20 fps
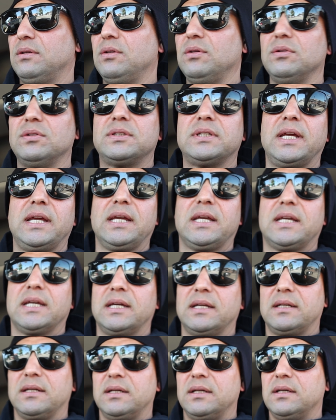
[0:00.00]
you take
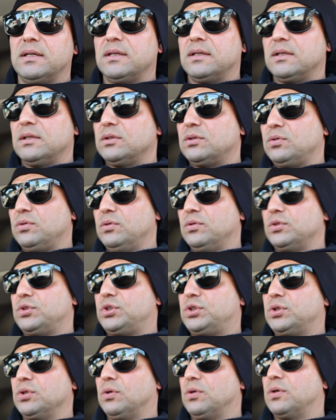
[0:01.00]
it to the
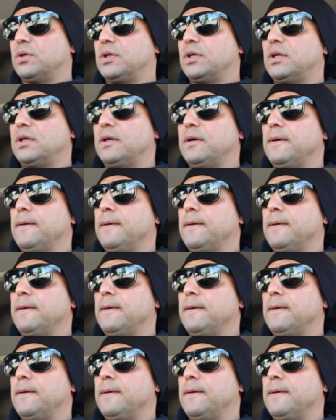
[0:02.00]
shore.